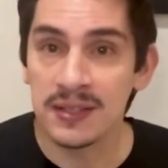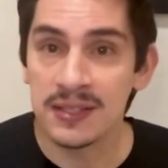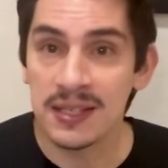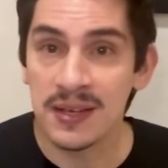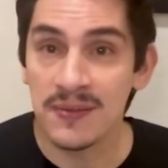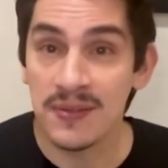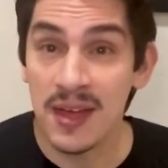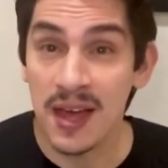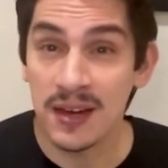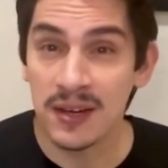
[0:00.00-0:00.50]

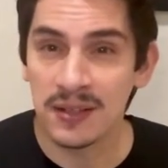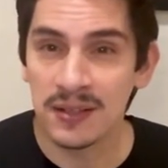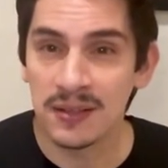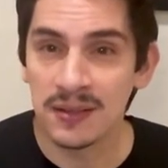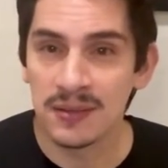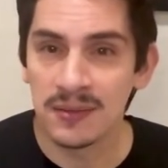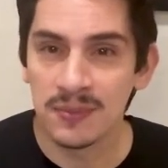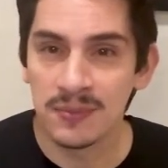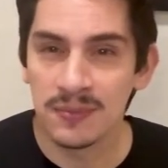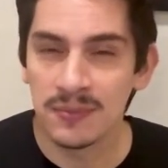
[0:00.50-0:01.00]
that a
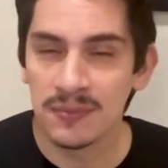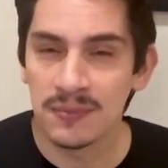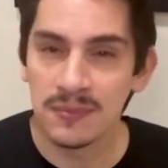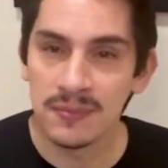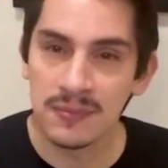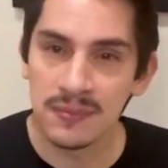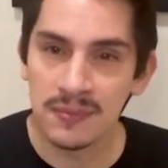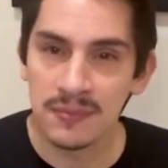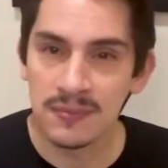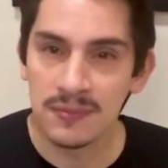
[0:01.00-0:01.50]

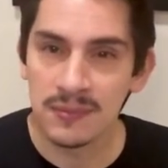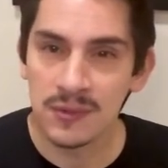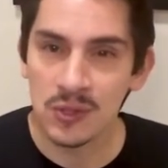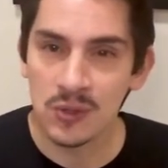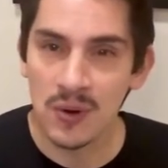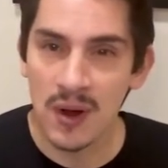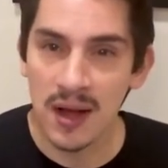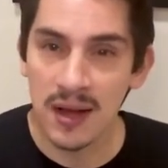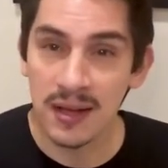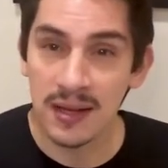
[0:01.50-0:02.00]
try
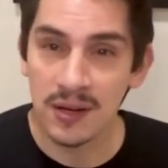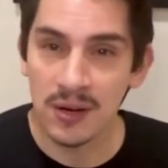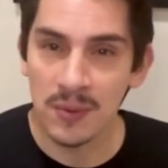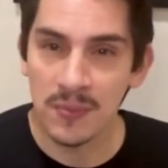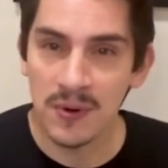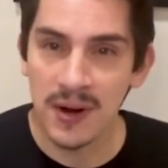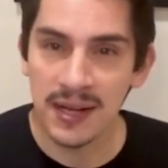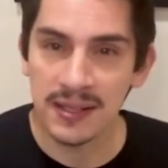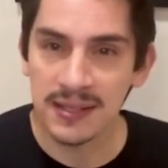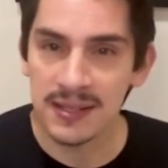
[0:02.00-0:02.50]
in our
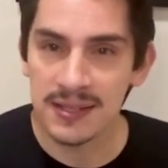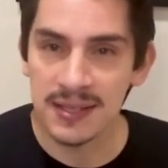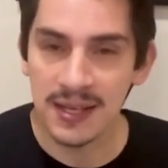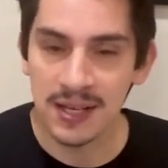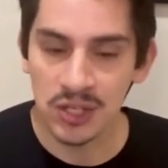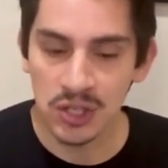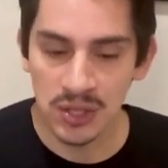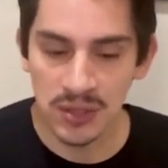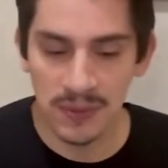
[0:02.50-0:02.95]
practice session.